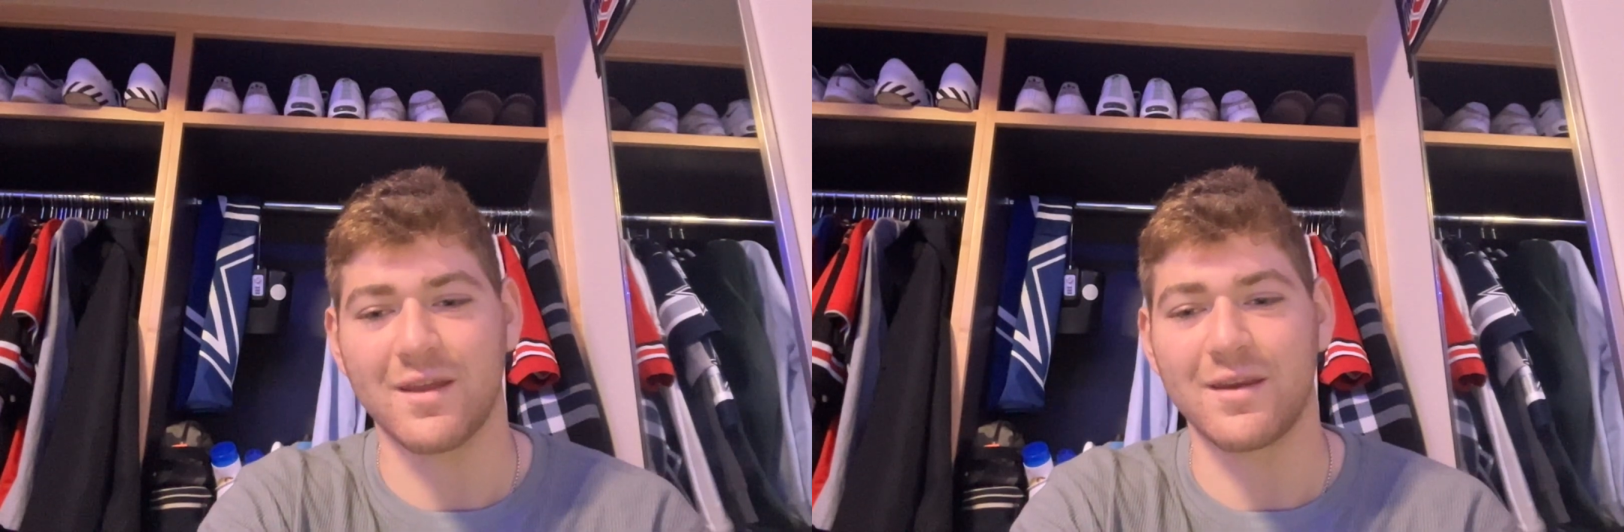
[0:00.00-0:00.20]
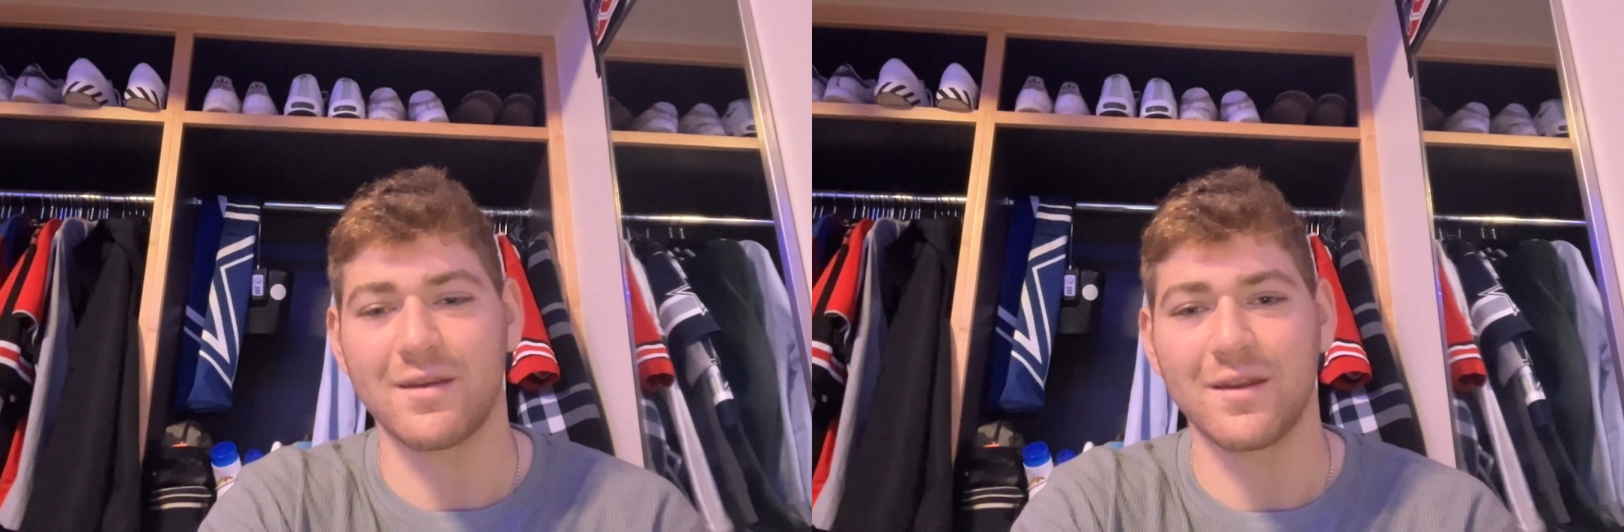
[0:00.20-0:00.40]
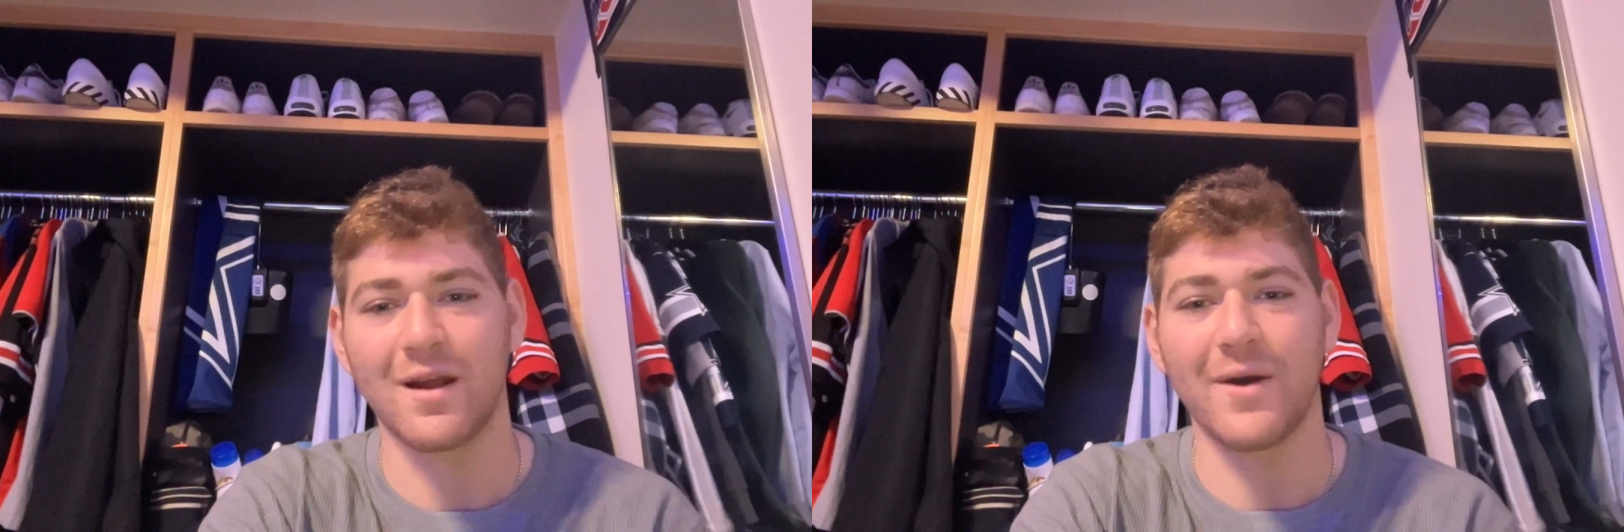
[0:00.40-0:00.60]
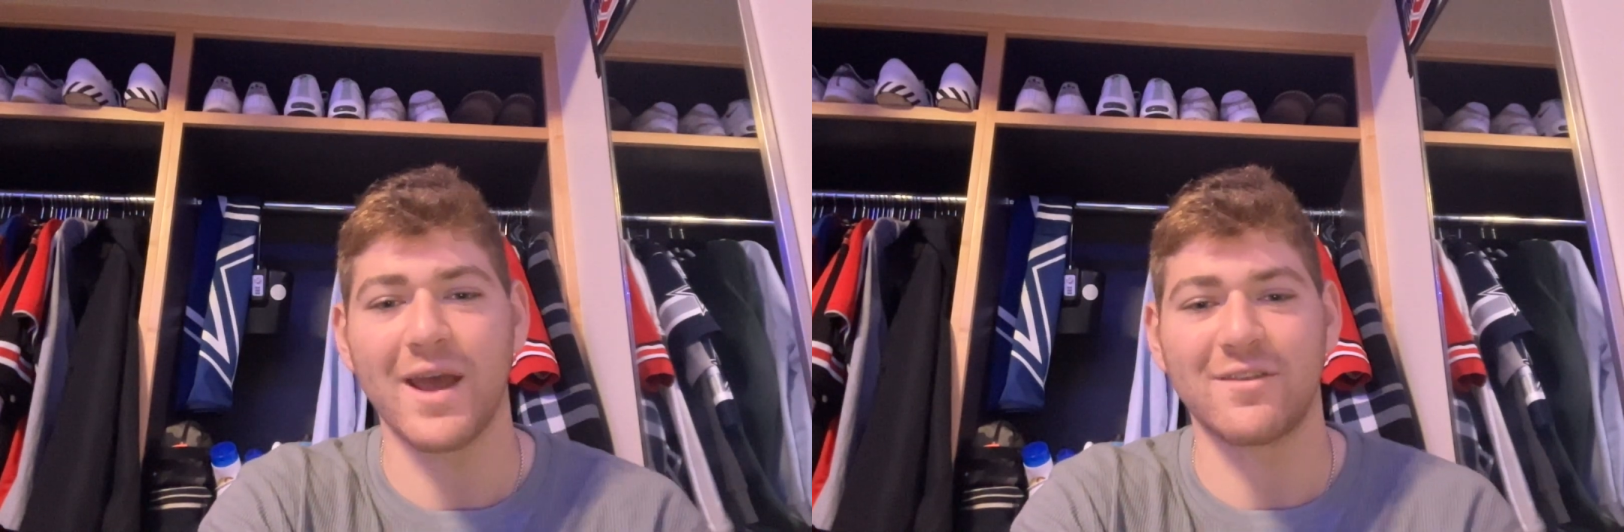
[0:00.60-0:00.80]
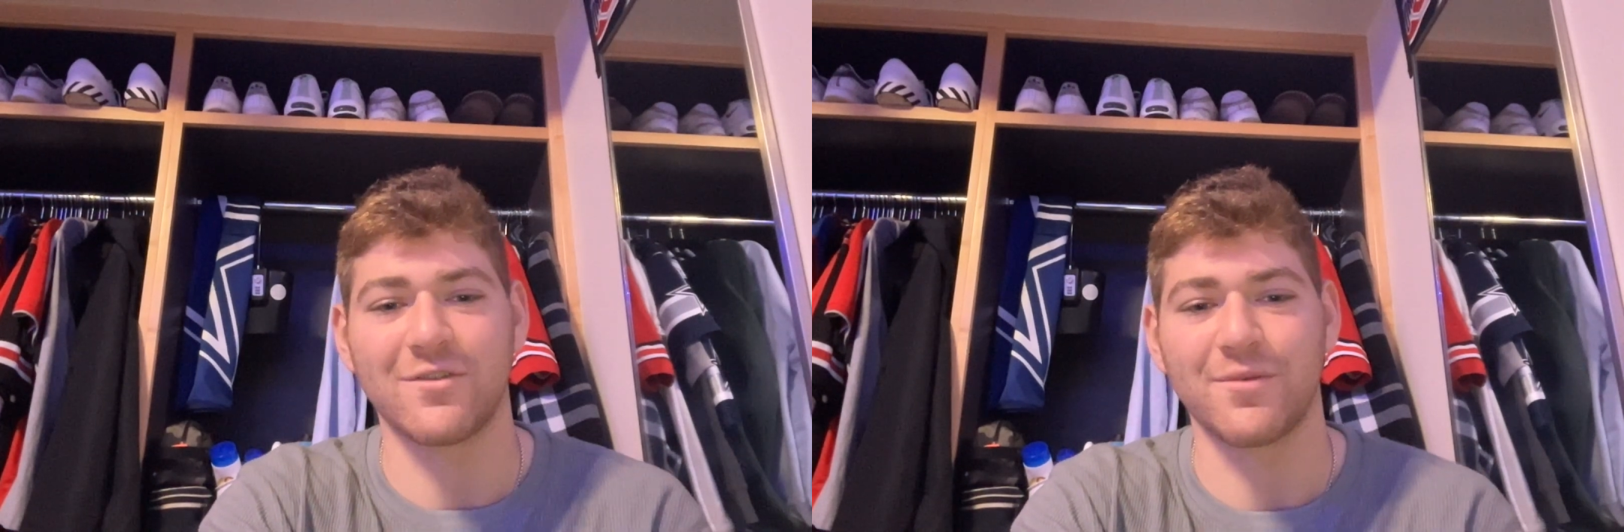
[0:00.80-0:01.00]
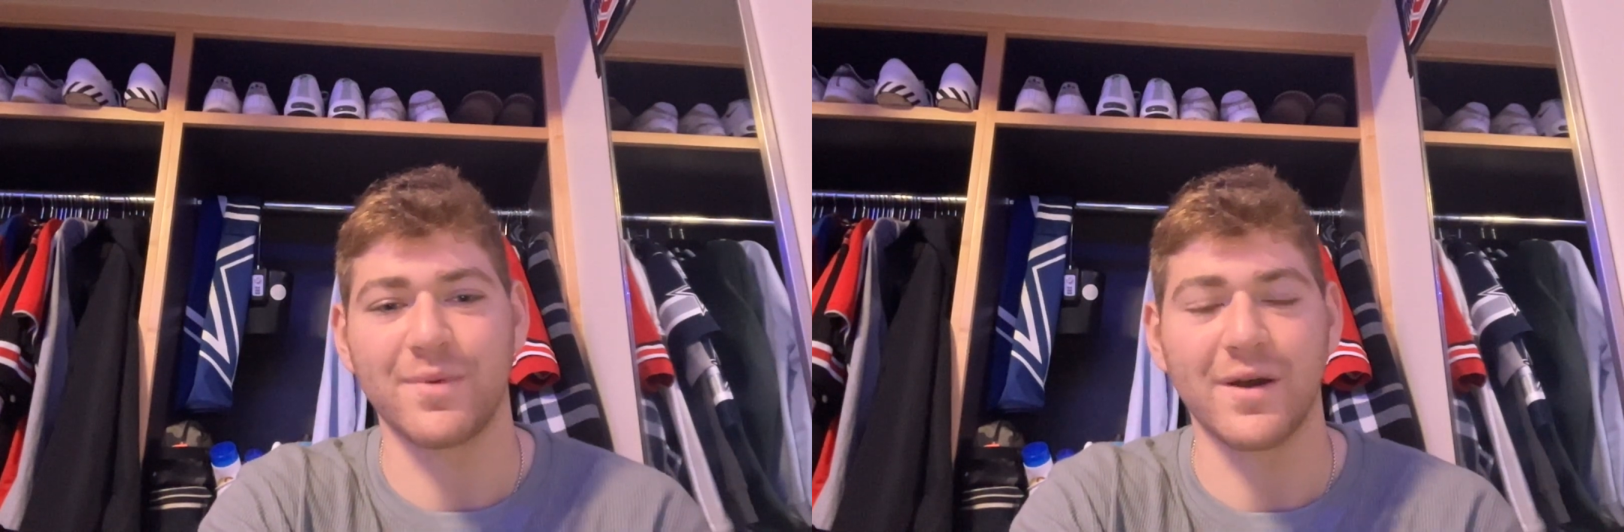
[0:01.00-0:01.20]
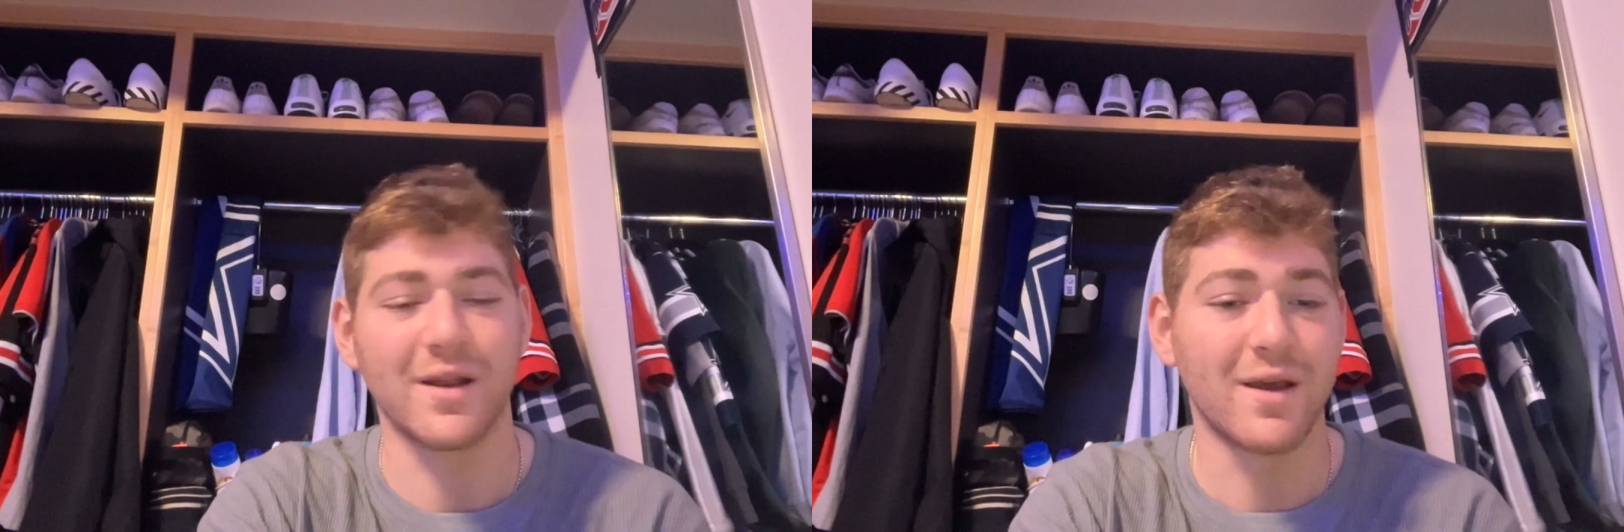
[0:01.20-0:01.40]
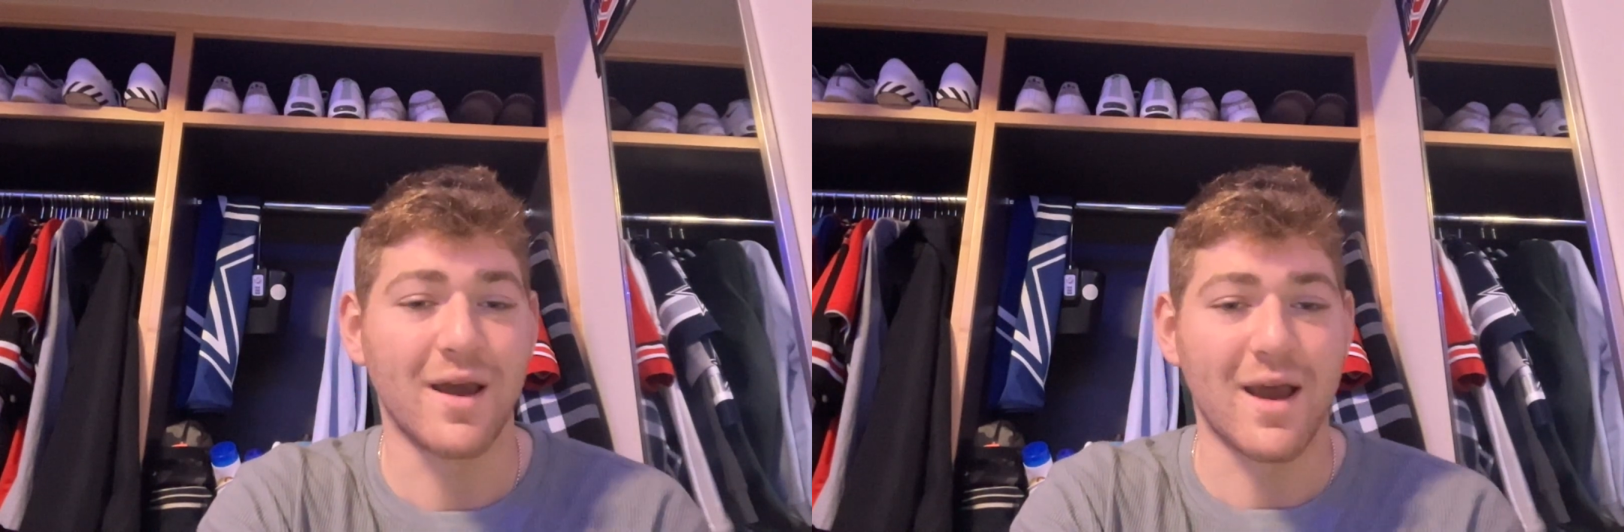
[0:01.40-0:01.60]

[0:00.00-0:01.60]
and answer, but